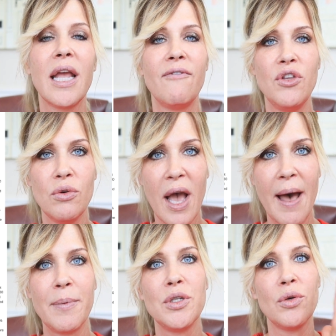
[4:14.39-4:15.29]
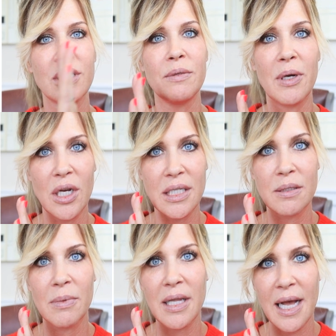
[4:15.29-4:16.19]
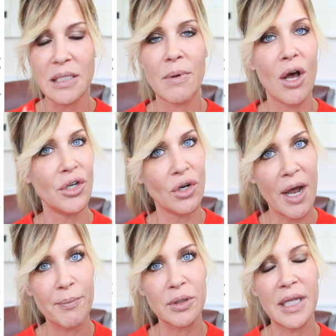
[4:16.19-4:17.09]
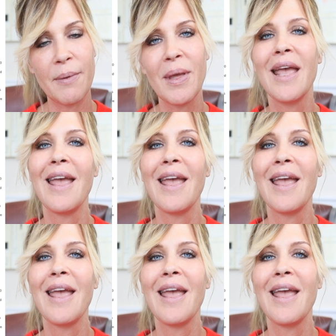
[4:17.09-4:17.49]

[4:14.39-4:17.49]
if you happen to experience melasma on your upper lip